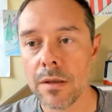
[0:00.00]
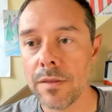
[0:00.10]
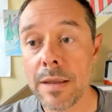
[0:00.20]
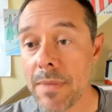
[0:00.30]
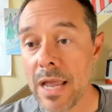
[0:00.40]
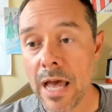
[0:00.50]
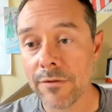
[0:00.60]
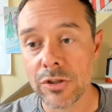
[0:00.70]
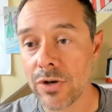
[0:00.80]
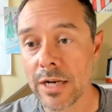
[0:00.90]
They may have
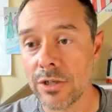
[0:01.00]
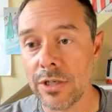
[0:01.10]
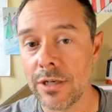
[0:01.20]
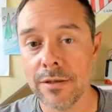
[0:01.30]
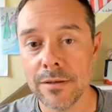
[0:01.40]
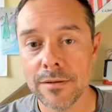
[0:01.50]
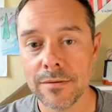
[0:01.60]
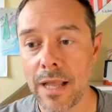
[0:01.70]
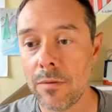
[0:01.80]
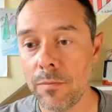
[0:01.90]
a strategy.
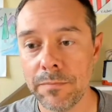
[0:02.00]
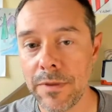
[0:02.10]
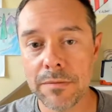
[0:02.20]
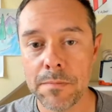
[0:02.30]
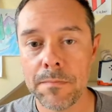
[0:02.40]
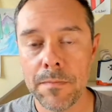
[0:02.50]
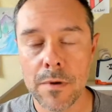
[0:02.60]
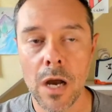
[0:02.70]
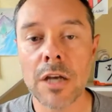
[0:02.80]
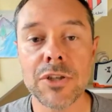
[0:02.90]
Like,
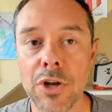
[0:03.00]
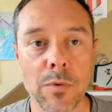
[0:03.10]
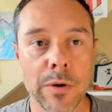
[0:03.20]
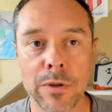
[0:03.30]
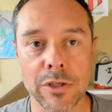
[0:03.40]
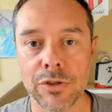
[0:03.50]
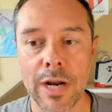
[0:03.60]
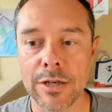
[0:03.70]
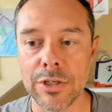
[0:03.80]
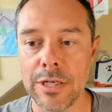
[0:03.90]
us knowing what the
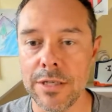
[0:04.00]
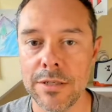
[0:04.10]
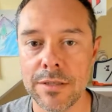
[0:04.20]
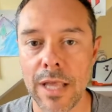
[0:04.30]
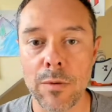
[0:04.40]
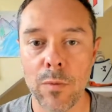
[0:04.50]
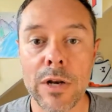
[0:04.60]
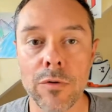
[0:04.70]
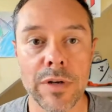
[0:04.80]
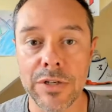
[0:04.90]
strategy is, like, we
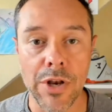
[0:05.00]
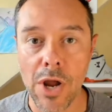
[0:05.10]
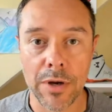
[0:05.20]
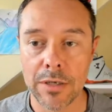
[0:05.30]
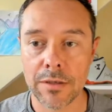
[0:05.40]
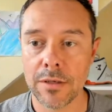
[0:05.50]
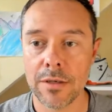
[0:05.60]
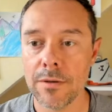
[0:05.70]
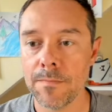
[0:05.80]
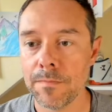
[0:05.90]
don't need to know it.
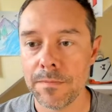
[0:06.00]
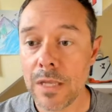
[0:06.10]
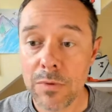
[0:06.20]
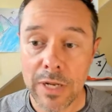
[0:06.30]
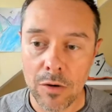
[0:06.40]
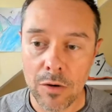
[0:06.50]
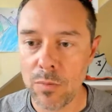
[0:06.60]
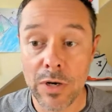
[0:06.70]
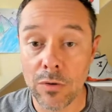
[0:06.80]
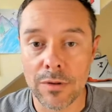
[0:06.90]
It would help,
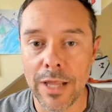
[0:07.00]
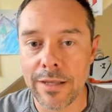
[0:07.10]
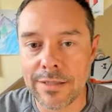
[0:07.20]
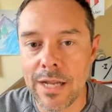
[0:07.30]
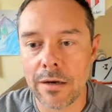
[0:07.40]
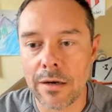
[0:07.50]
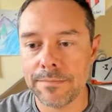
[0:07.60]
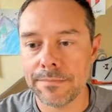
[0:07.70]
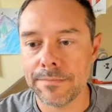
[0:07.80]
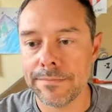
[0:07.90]
but we don't, like, it's
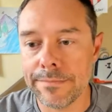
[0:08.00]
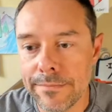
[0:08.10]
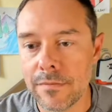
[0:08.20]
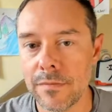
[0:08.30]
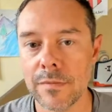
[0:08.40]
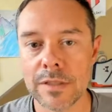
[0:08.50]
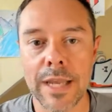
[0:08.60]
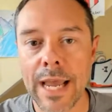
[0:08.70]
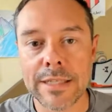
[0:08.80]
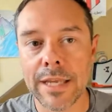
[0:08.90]

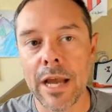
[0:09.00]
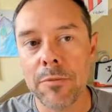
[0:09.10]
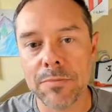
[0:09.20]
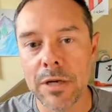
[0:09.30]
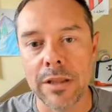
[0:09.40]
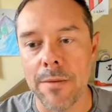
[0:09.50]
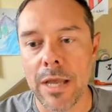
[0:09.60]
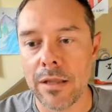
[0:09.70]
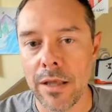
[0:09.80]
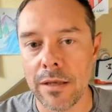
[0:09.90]
like asking how much money
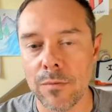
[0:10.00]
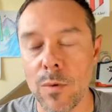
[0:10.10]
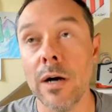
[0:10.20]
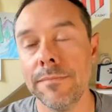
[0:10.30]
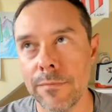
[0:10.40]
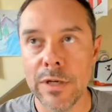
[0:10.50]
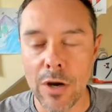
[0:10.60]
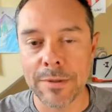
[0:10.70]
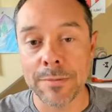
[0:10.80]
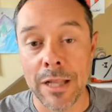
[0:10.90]
they make. Like, well, we
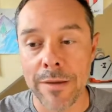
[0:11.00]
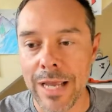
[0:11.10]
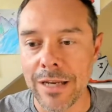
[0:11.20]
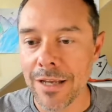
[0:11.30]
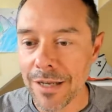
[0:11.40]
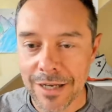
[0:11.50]
know how much money they make.